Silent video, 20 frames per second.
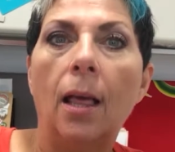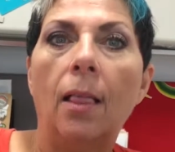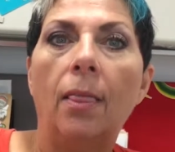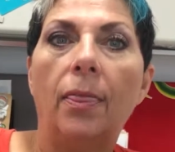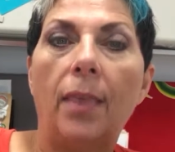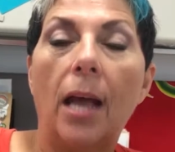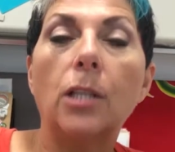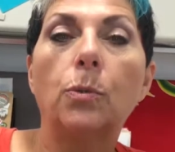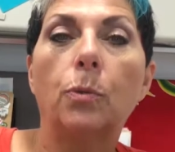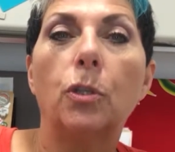
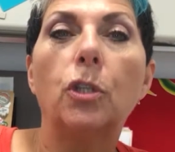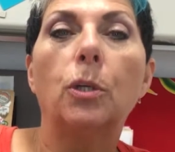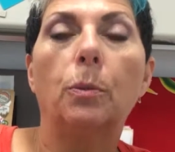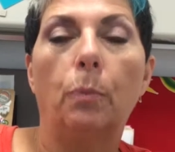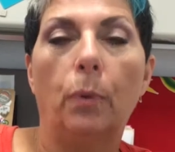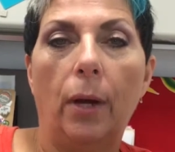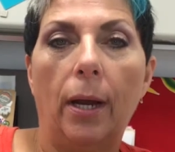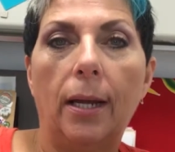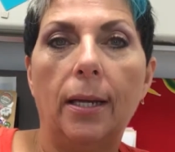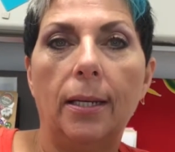That's what your
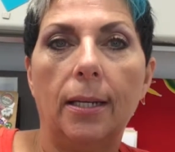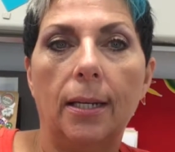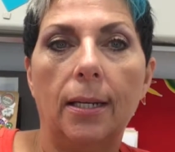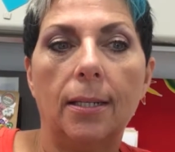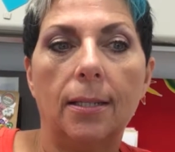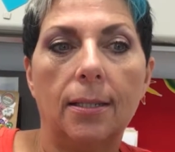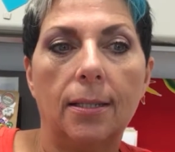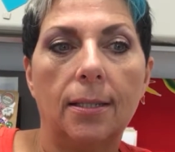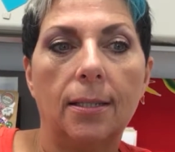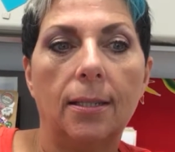brand
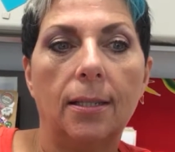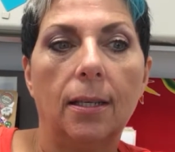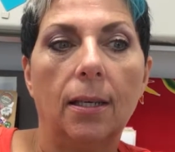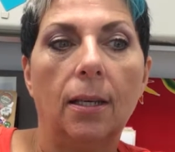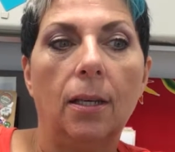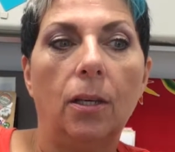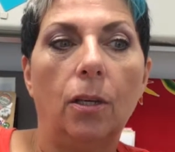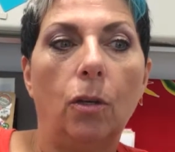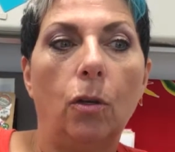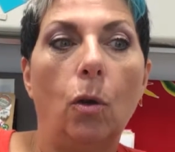is.
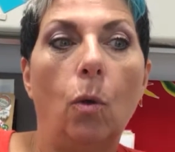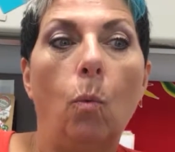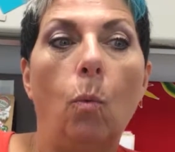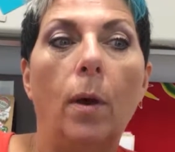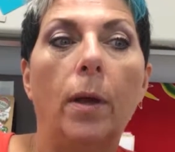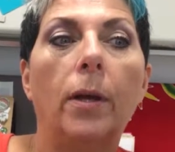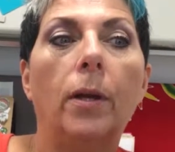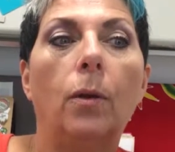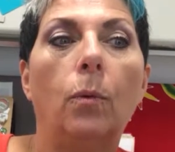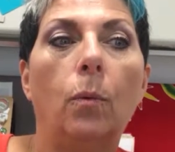
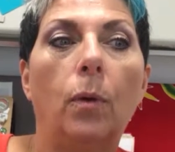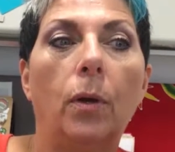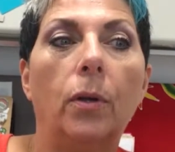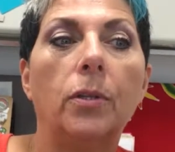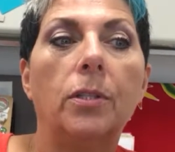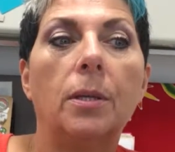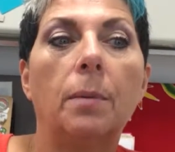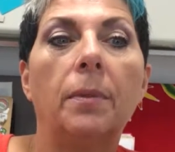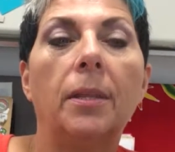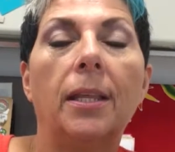What
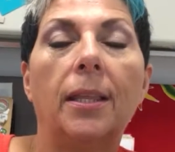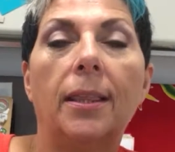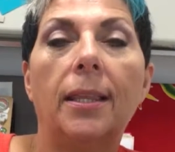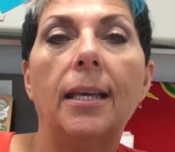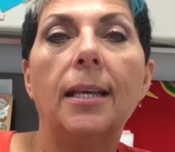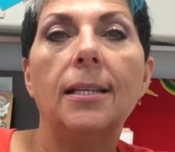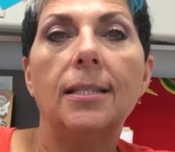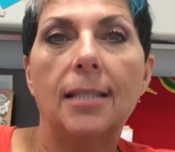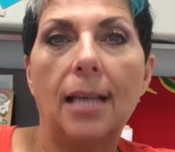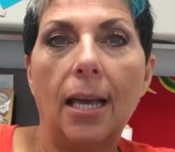are some of the
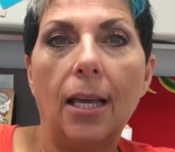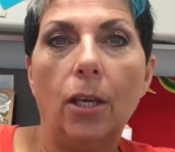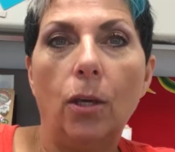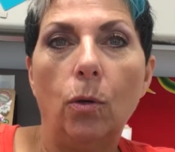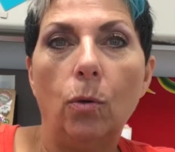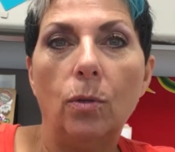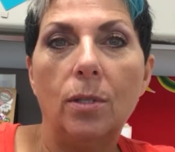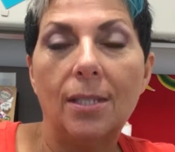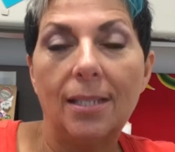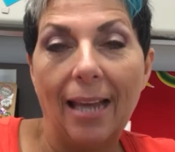things that
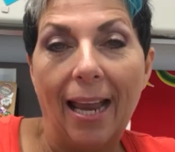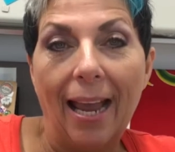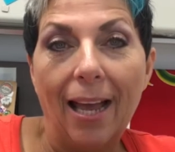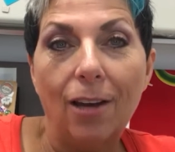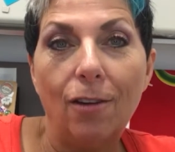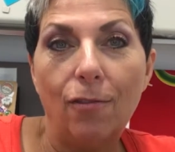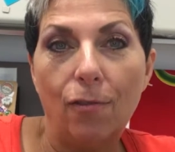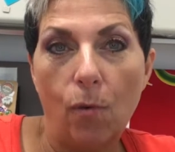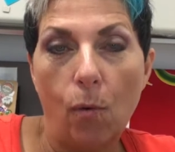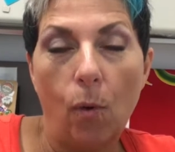you
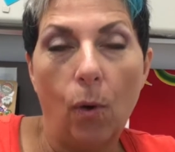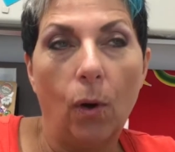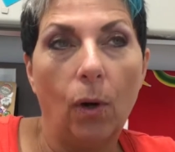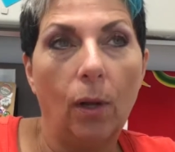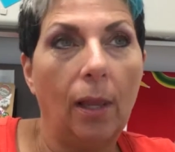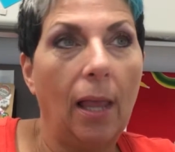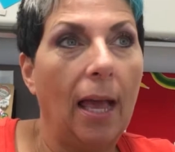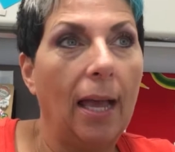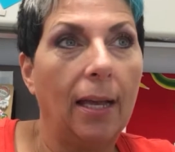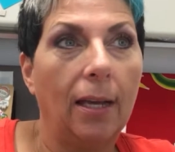stand
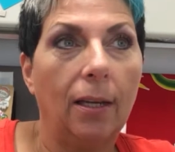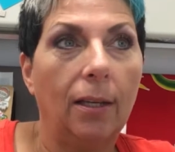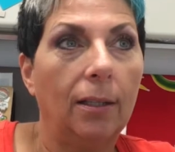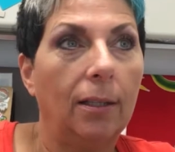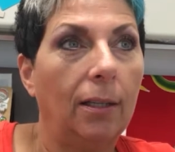for? Like,